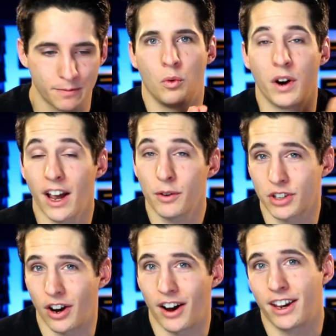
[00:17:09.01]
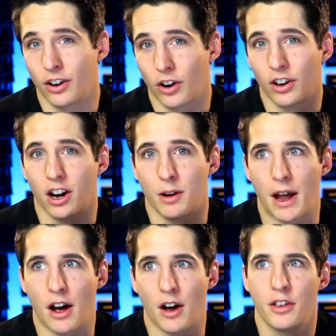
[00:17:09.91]
When I was talking earlier
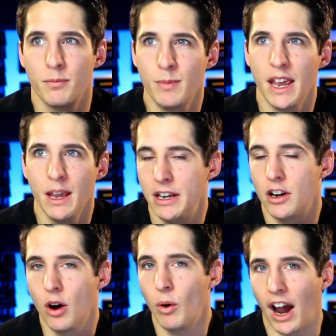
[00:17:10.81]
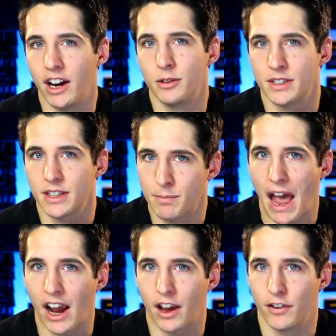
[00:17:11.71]
about there may be no items in the
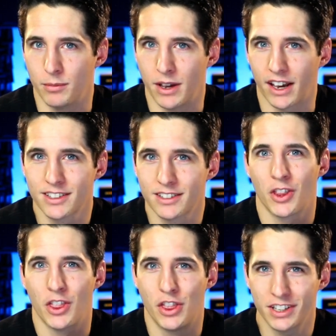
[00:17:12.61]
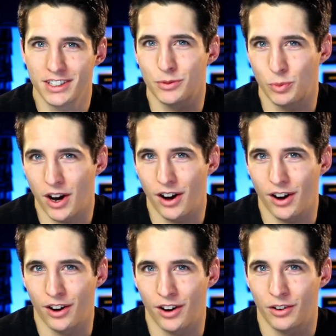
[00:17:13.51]
back of your mix, this is
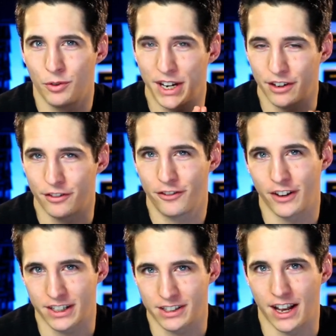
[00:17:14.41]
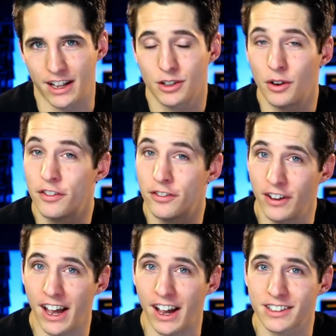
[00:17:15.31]
where we can fix that. So
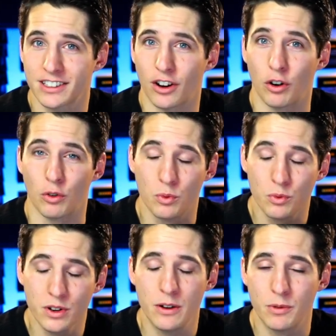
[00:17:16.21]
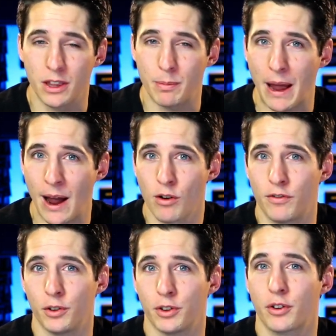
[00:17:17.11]
effects are really, really
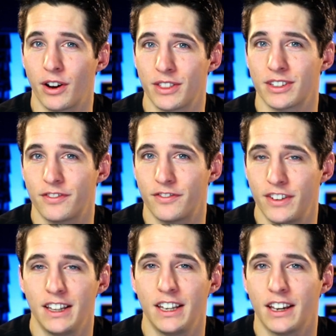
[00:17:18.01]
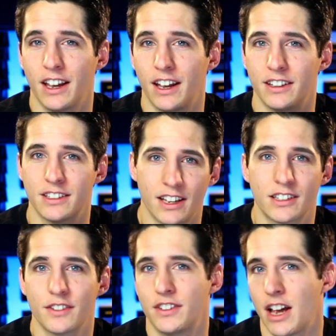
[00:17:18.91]
powerful to create this feeling and
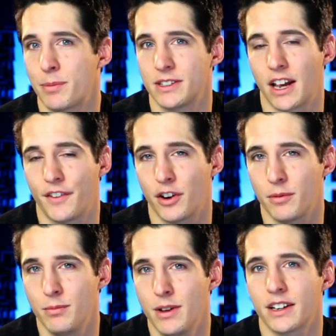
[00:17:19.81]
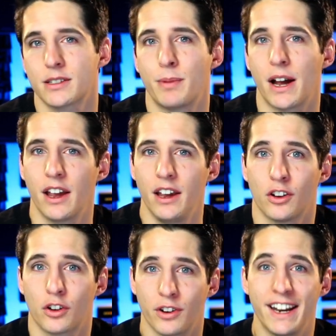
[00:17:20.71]
sense of depth inside of our mix by
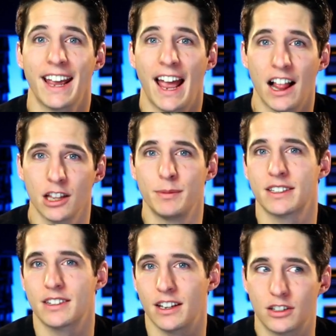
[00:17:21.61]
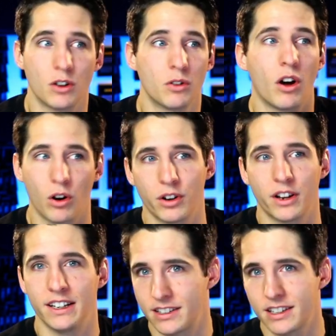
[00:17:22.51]
creating elements that don't already
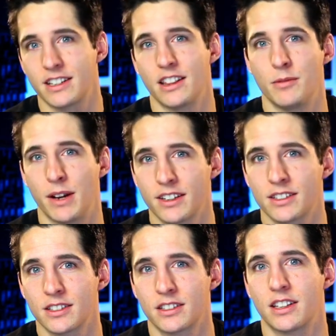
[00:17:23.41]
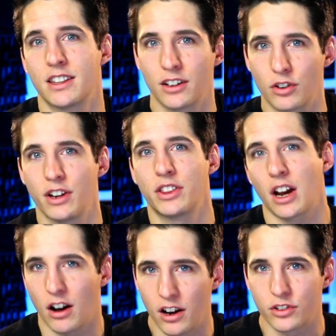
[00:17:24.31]
exist in the mix to then create that
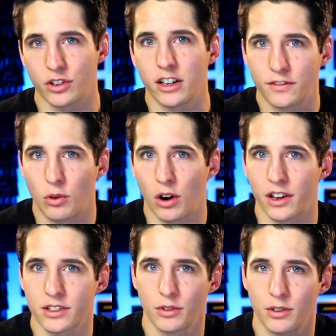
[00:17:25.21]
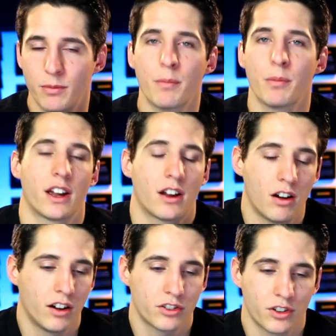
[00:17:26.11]
contrast for us. Remember that
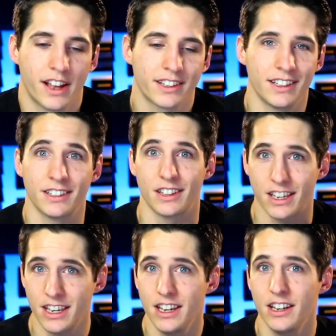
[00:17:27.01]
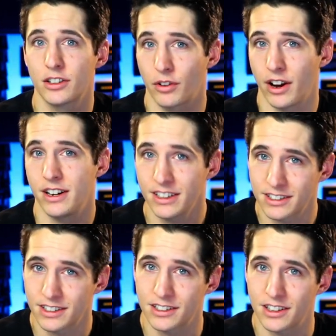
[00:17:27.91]
contrast is the key to create
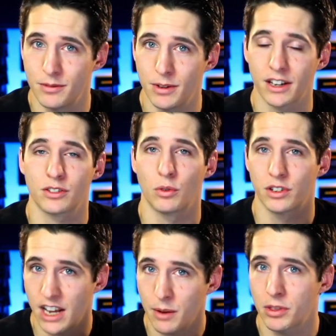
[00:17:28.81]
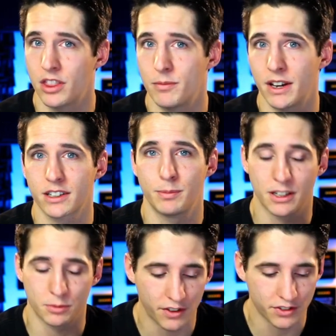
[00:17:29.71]
distance in the mix or depth in the mix
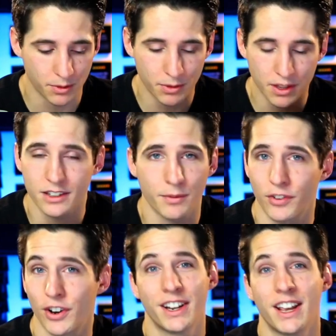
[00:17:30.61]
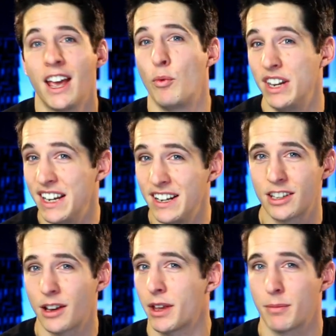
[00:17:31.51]
because we have something that's up front, we need
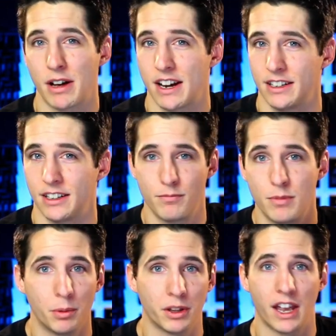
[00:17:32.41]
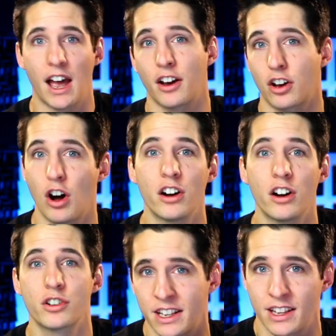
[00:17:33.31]
something behind it. Be able to
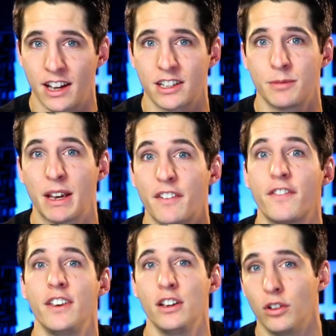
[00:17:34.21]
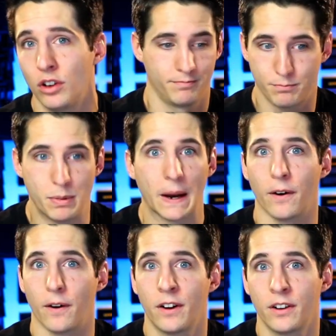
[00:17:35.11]
contrast that to make it feel
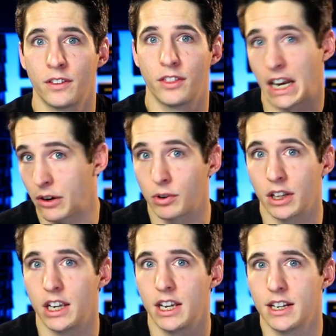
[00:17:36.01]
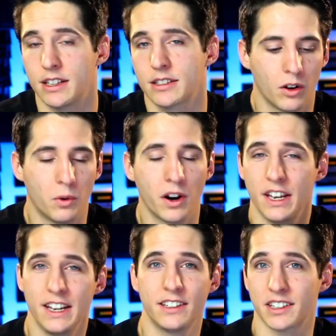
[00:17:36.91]
bigger than it really is. One of
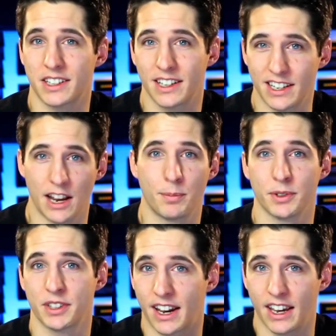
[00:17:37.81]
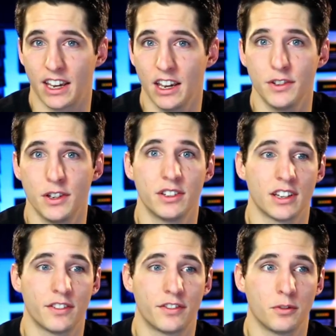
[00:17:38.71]
the easiest examples that I can give you is
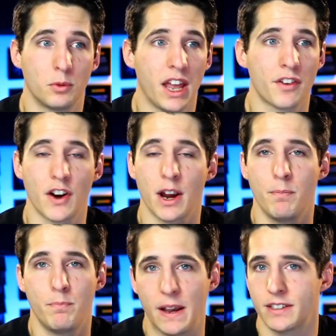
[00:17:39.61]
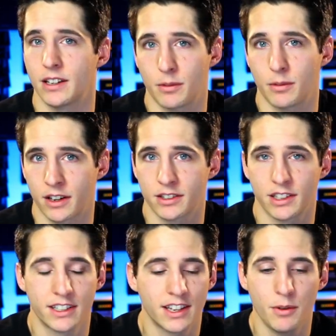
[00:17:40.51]
if we have a very basic mix.
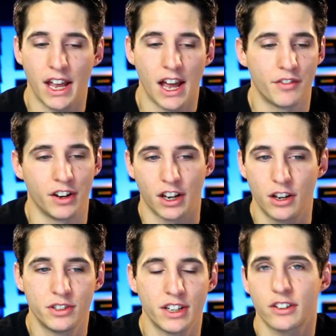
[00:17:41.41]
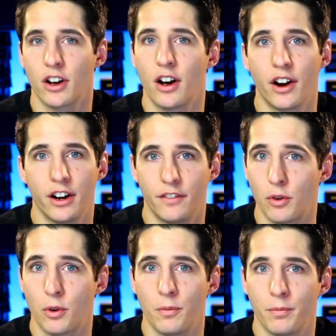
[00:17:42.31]
Let's say we have an acoustic guitar and a
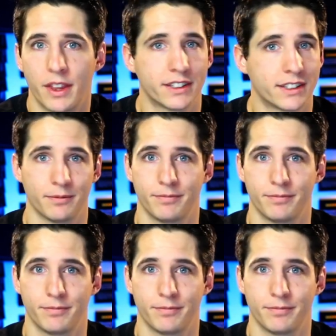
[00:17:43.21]
vocal, and that's it.